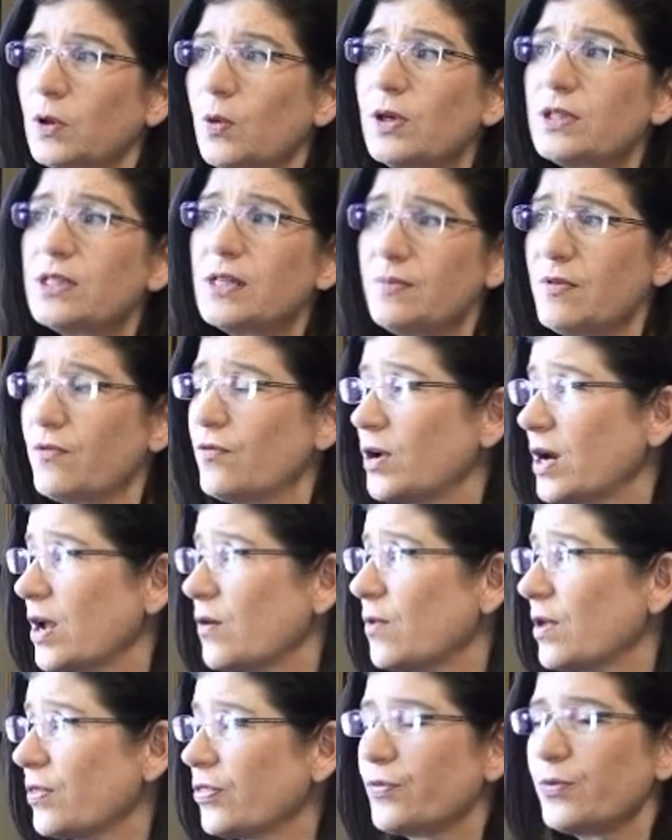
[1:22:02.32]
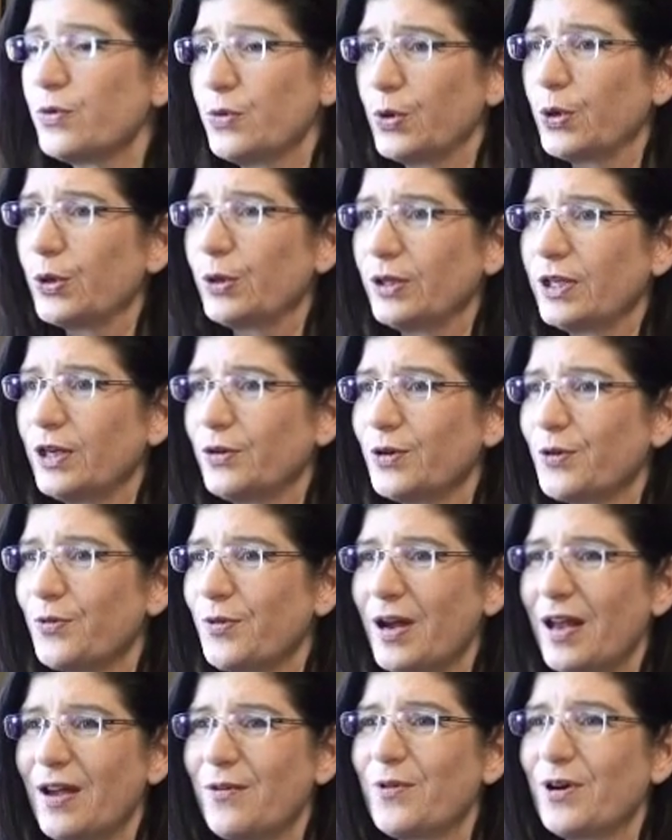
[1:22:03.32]
Well, some of what I went through earlier in a
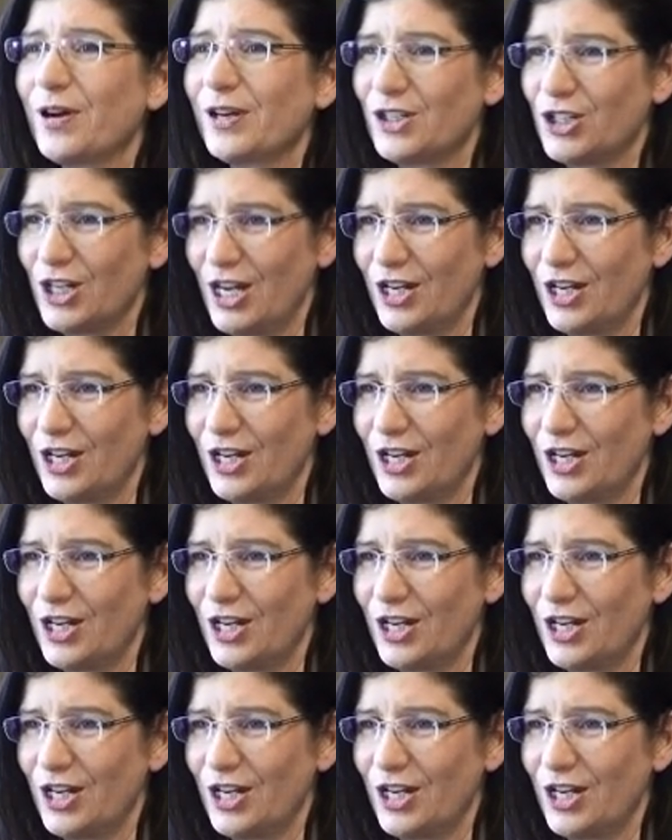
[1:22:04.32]
way, where it